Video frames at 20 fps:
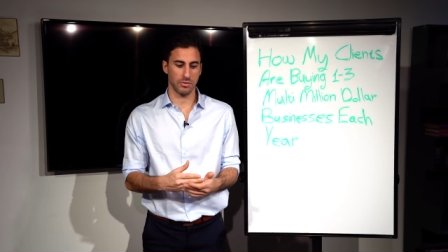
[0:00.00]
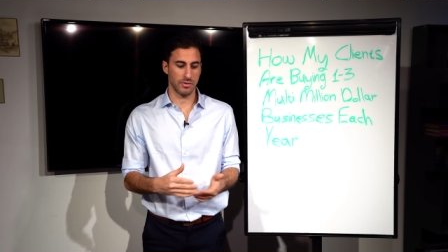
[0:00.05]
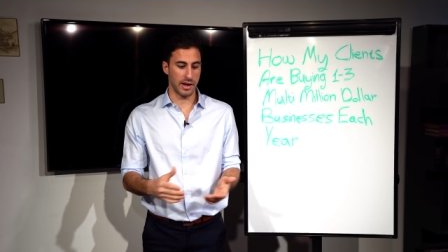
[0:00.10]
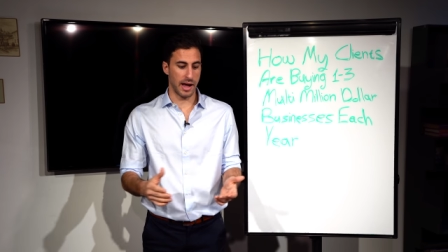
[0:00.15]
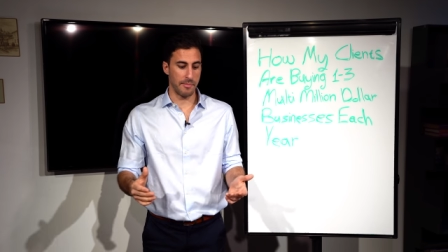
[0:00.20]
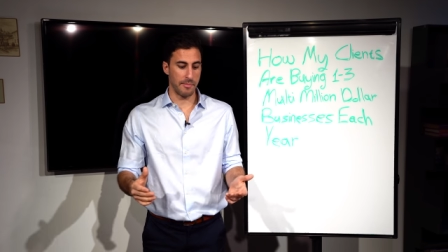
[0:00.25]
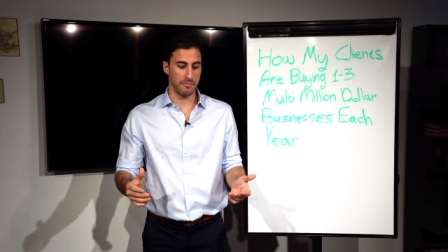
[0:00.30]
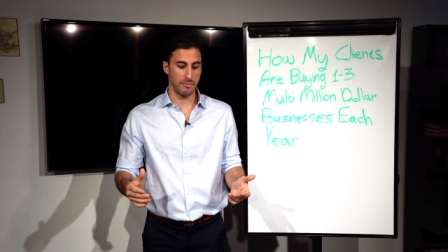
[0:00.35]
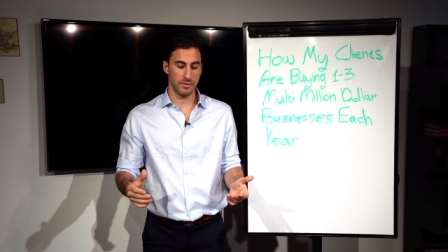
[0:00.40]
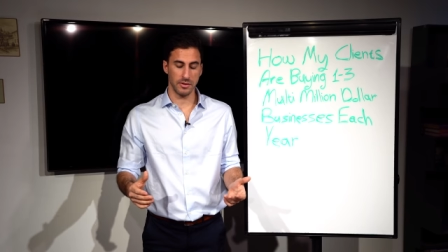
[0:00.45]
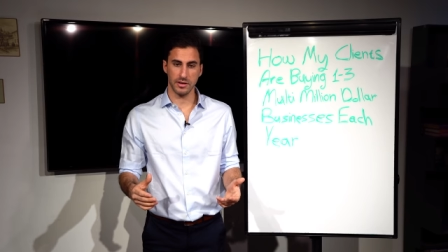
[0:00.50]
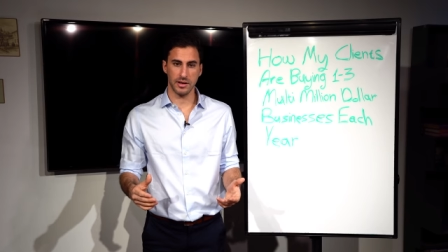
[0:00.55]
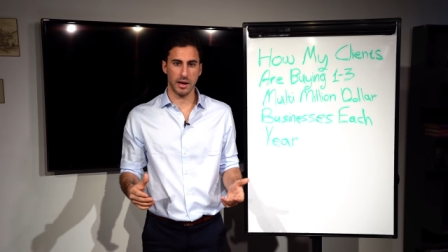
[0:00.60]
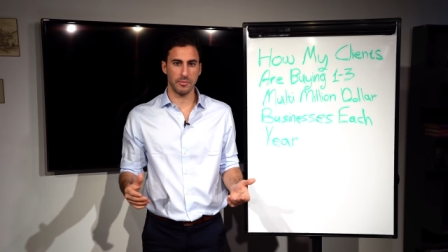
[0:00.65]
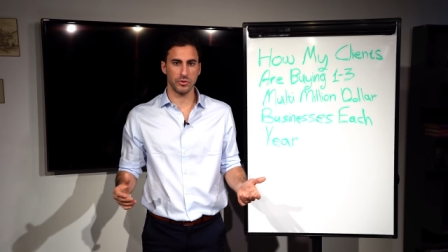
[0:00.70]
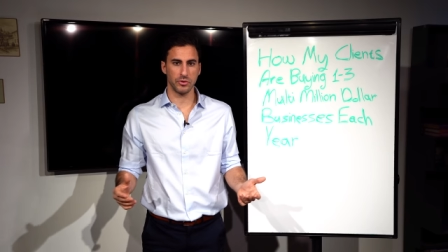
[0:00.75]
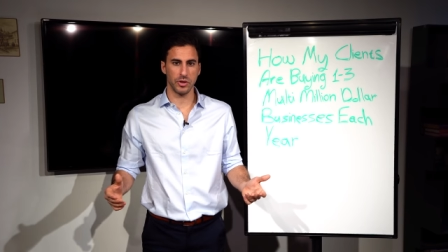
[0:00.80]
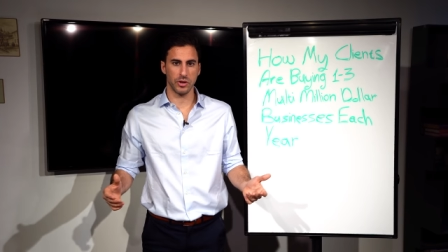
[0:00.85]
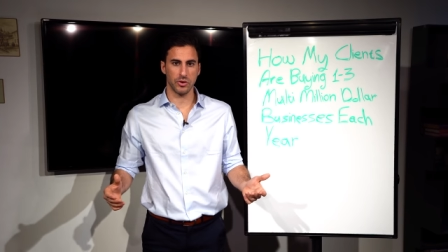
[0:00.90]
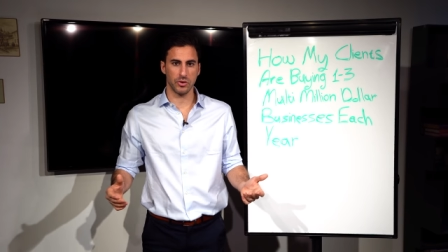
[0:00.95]
So come
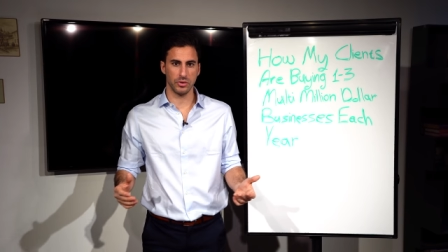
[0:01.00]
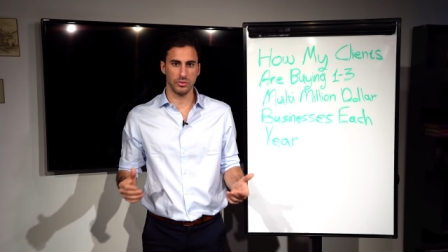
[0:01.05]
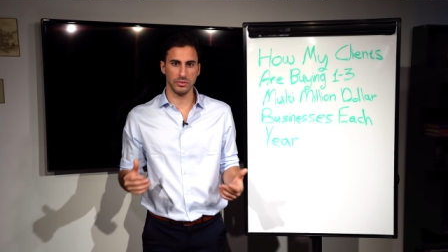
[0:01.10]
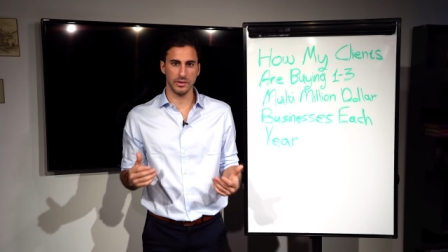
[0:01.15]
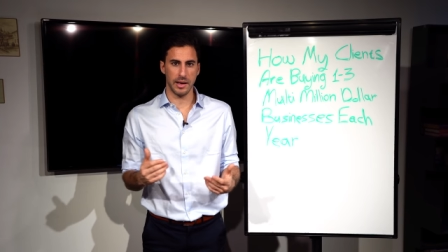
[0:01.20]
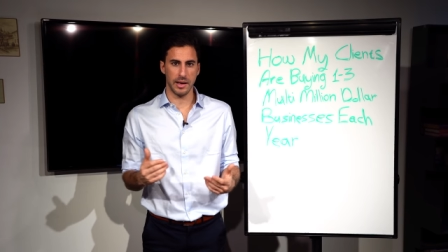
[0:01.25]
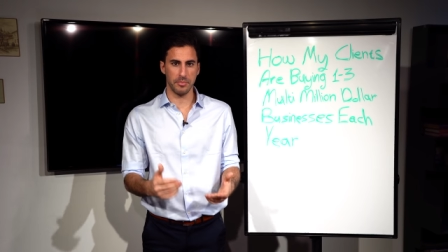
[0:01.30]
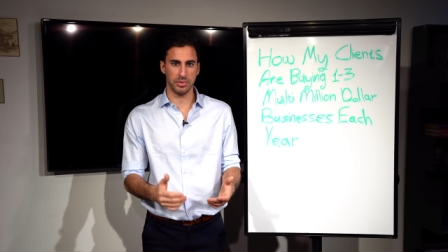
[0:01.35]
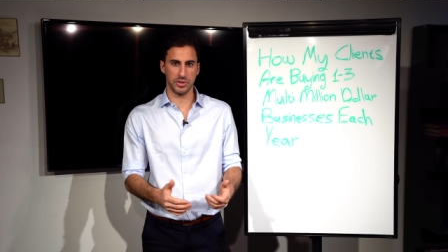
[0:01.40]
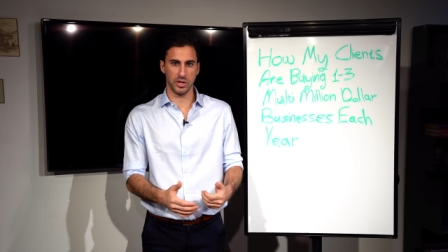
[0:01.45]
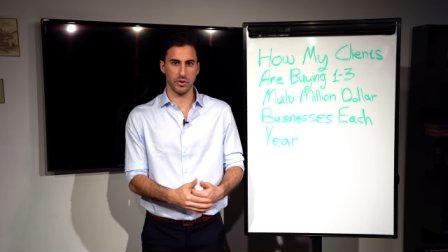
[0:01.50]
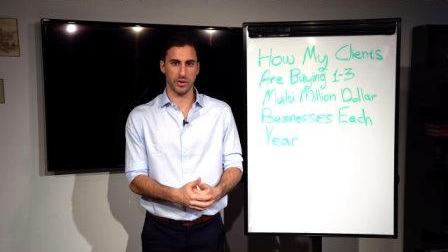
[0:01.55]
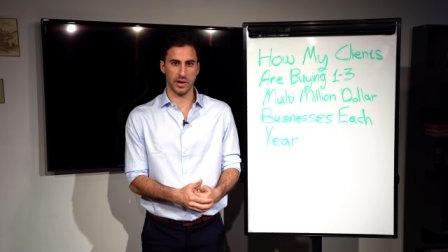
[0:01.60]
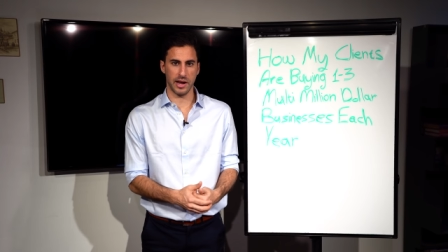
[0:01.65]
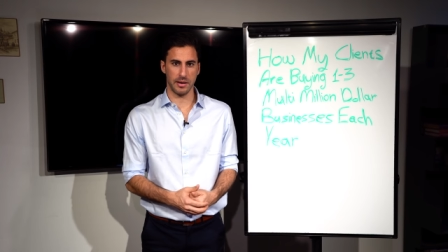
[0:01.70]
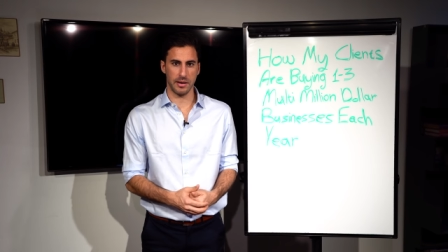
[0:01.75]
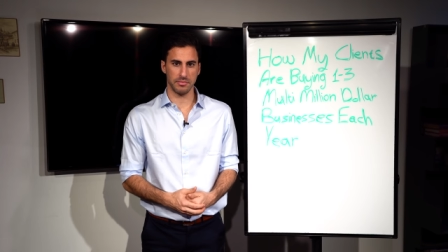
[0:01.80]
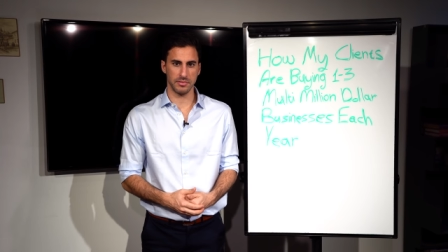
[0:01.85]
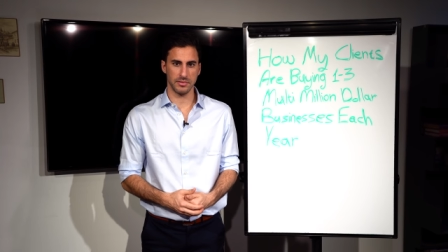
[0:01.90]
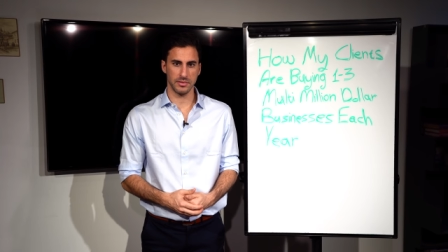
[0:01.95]
come to the call, empty
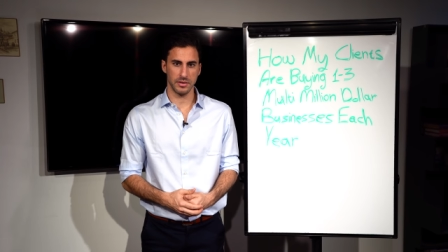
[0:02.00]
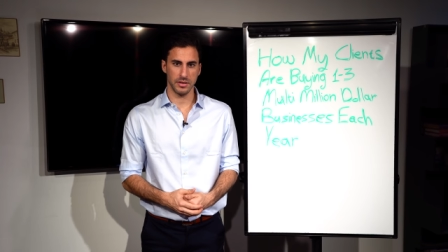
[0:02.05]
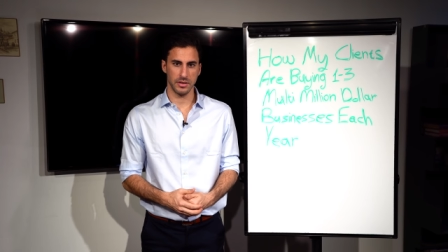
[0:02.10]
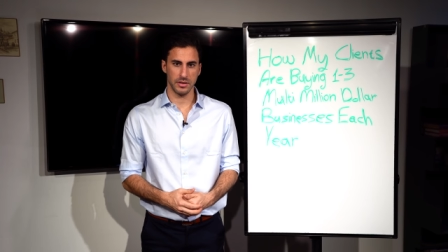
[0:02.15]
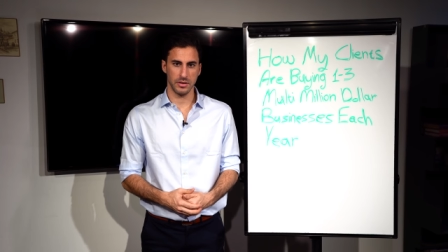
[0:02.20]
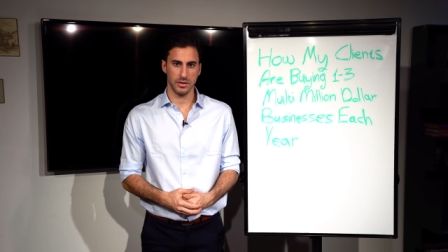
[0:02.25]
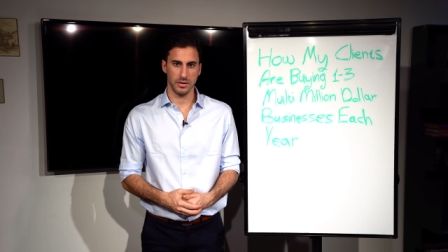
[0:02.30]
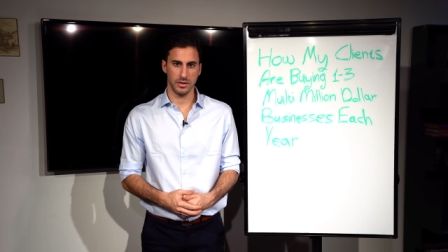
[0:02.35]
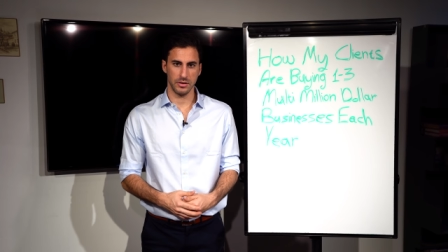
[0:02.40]
your cup.